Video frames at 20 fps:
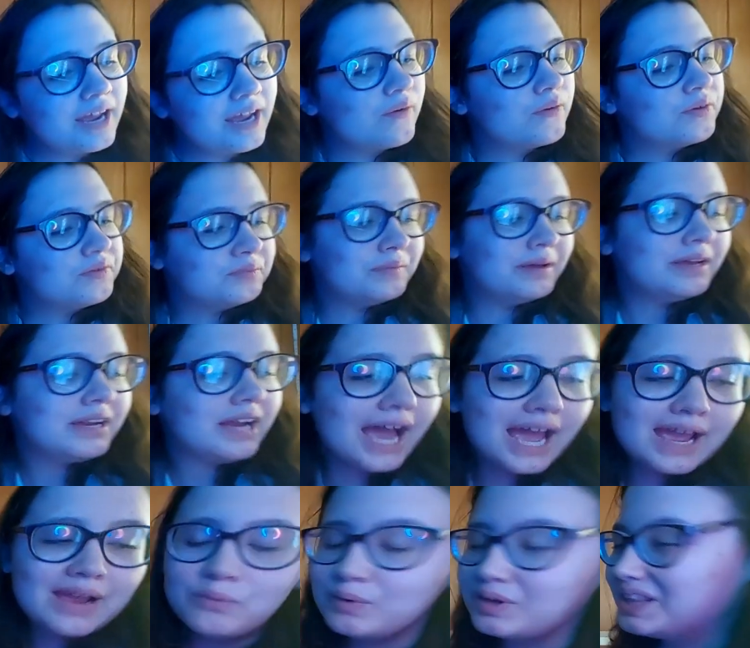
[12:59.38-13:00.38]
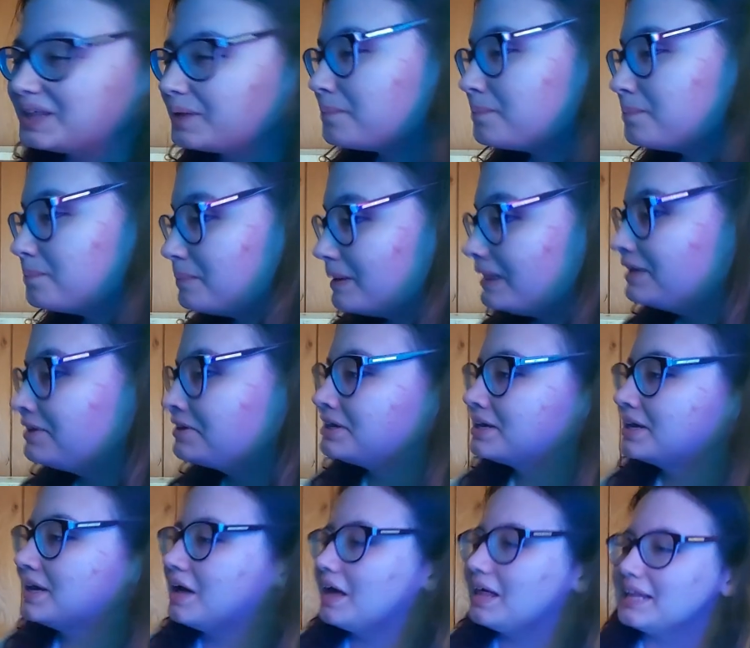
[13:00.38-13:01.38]
I will admit I was a bit
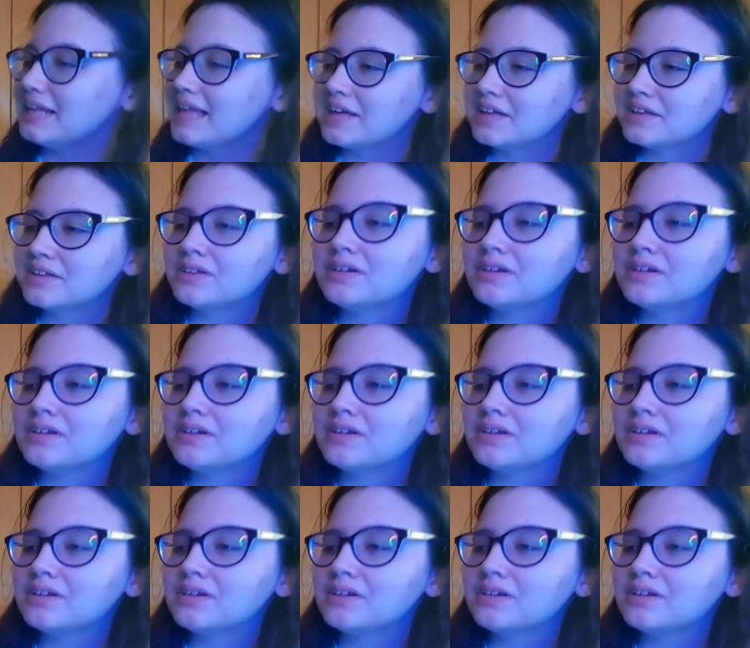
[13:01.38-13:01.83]
less